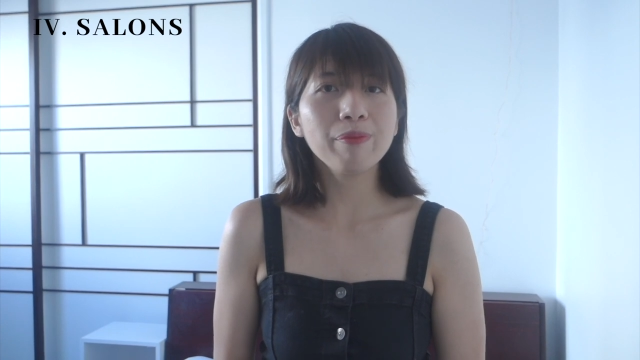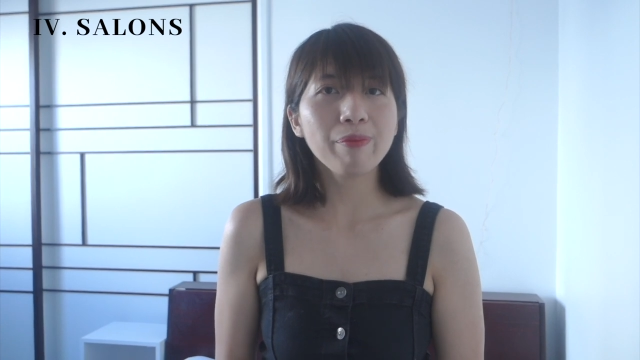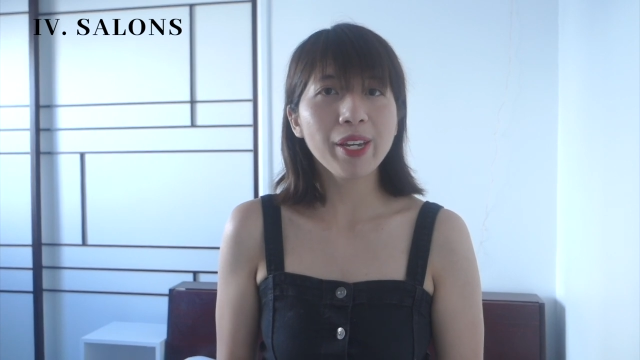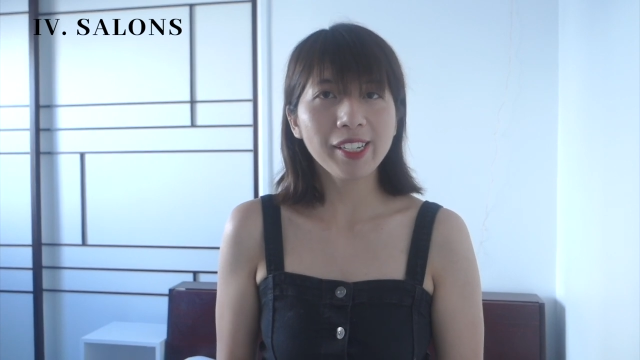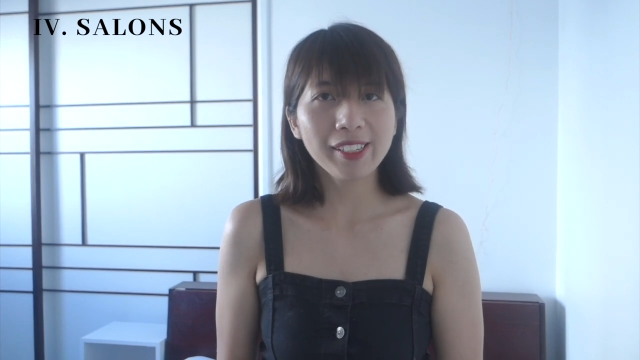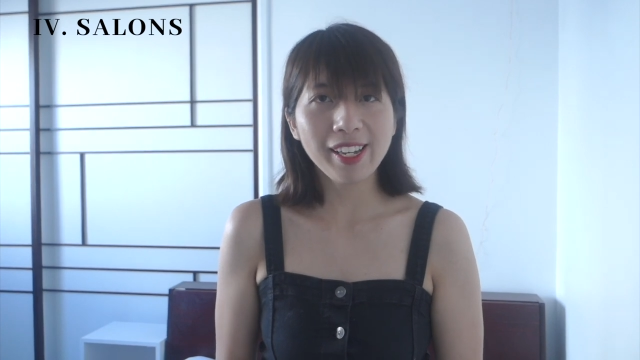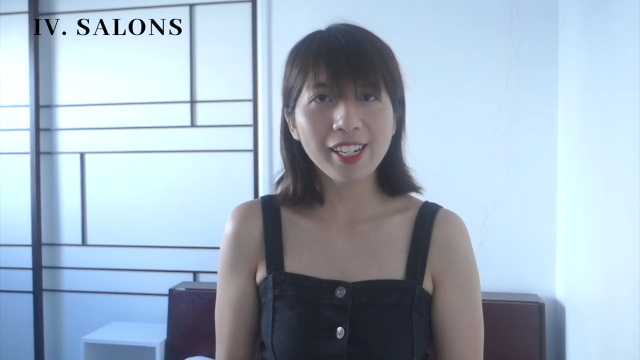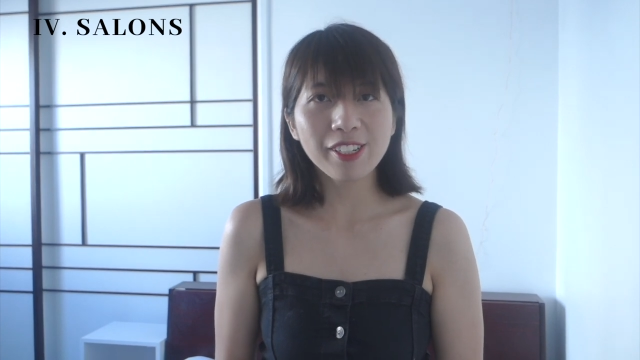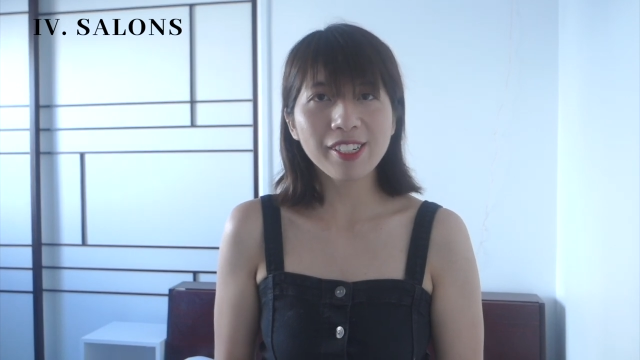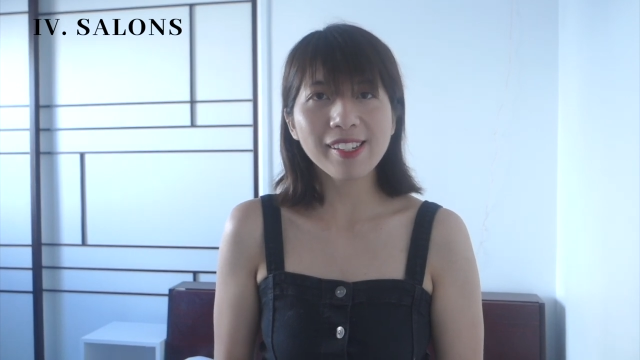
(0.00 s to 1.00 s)
make
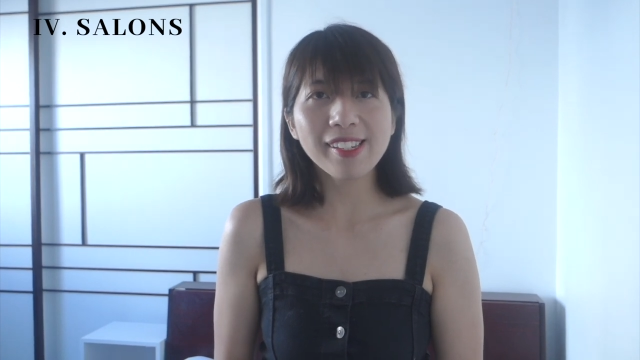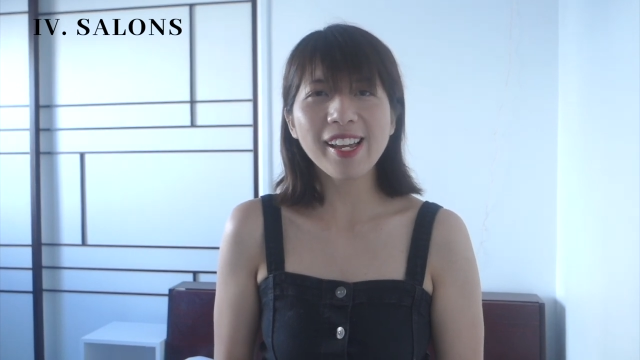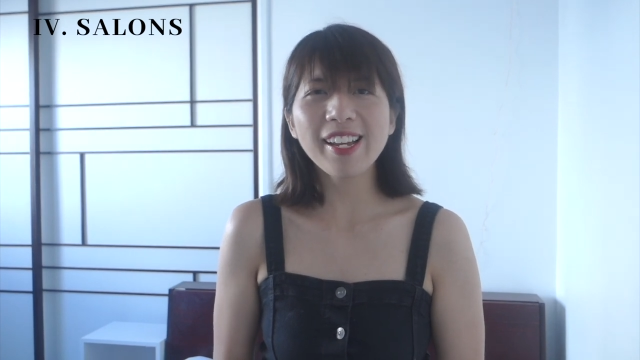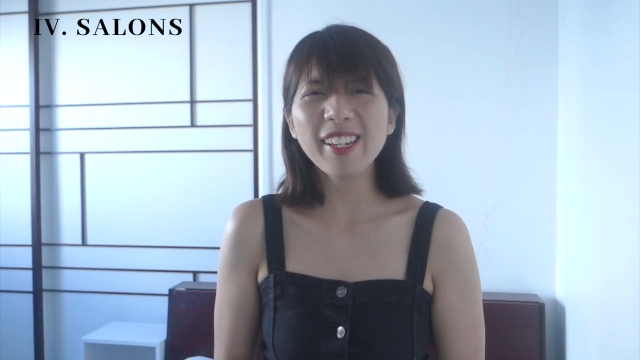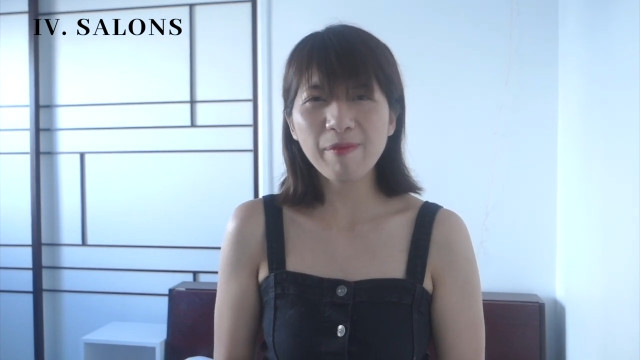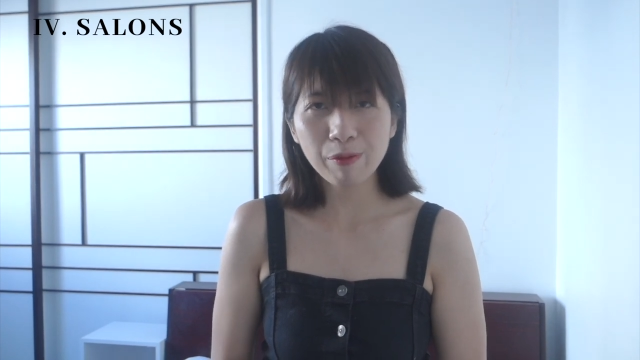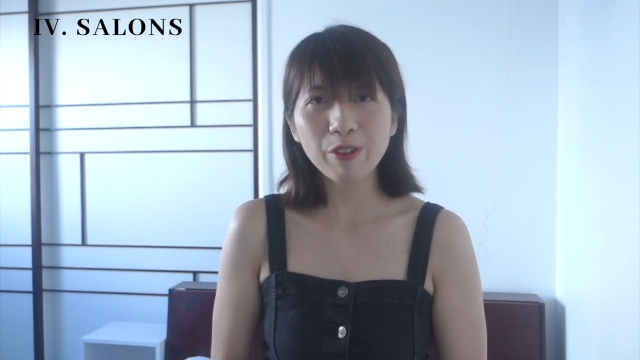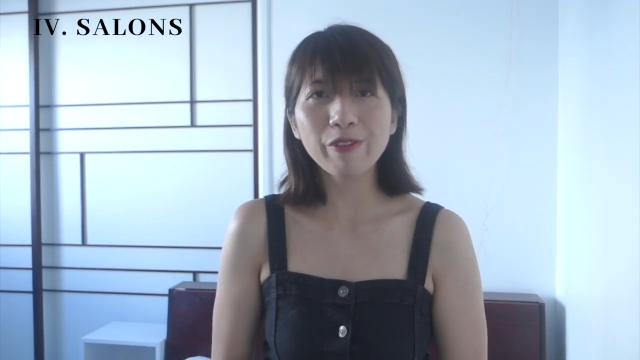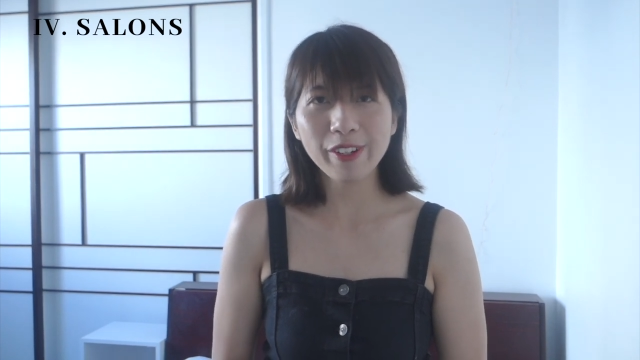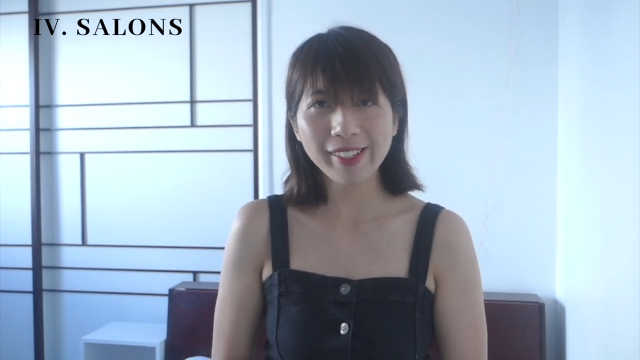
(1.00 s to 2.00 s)
connections, and
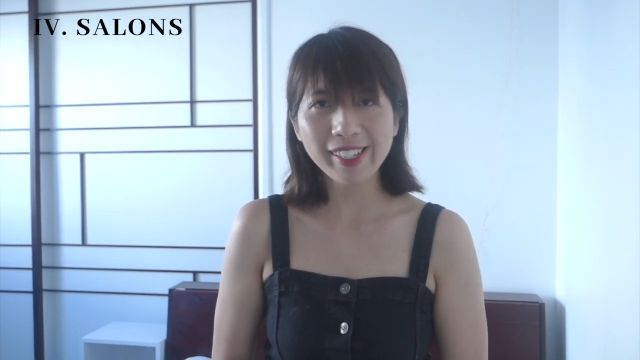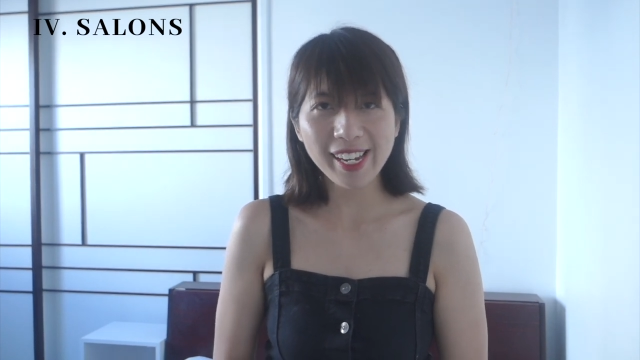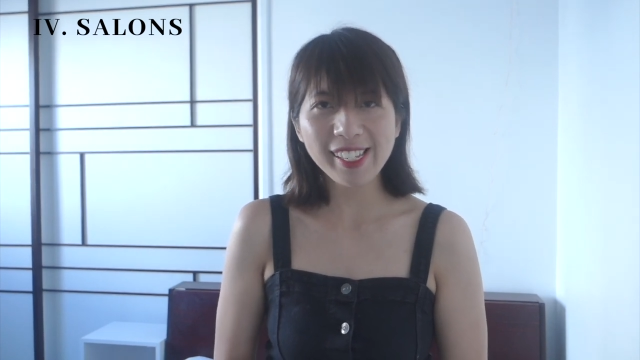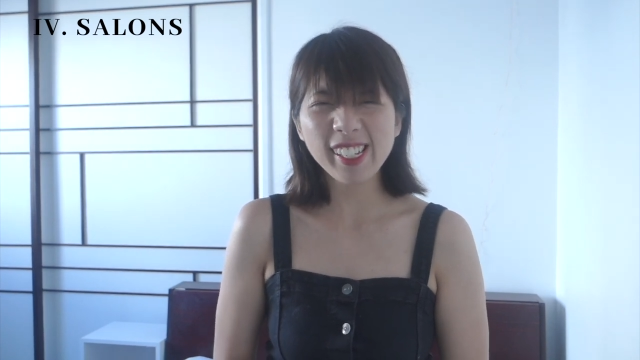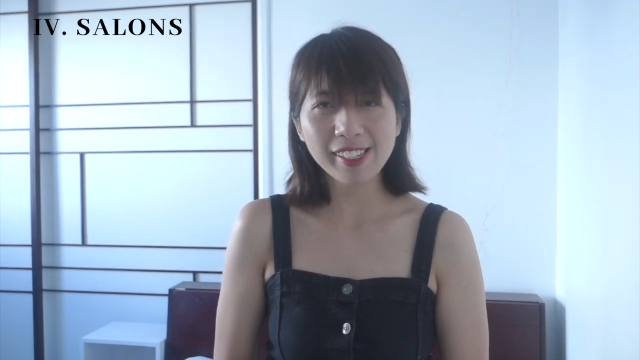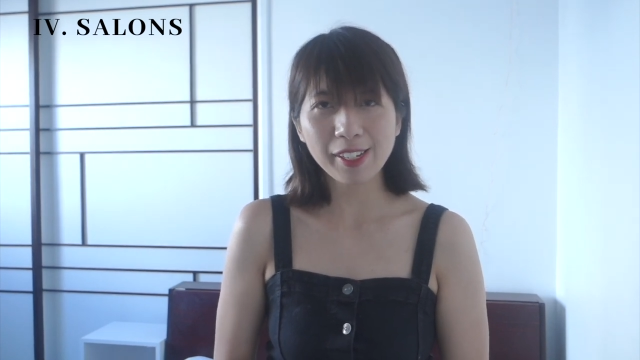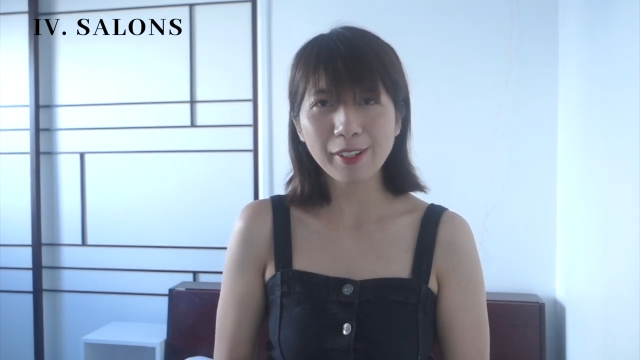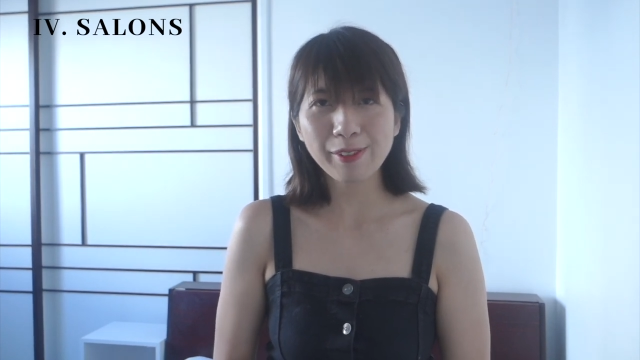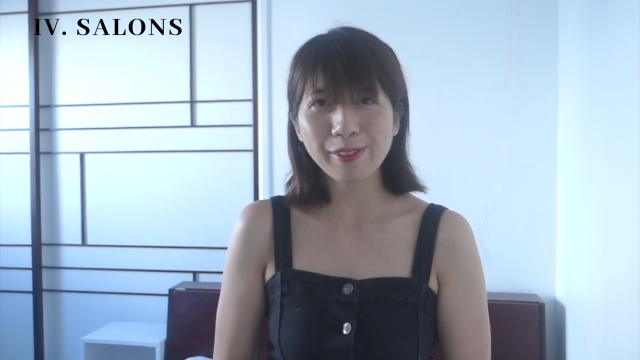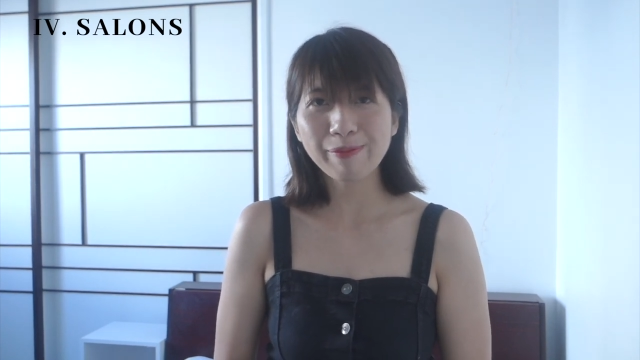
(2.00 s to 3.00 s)
improve your tasting
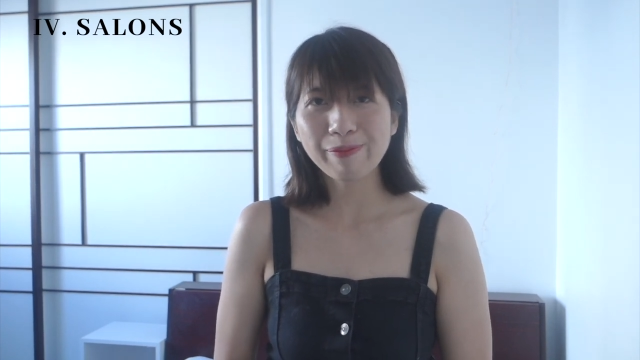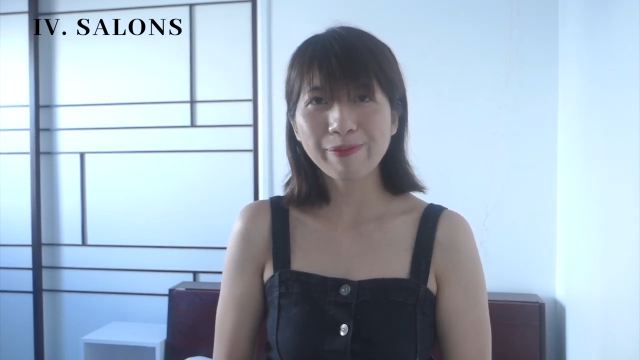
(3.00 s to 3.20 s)
skills.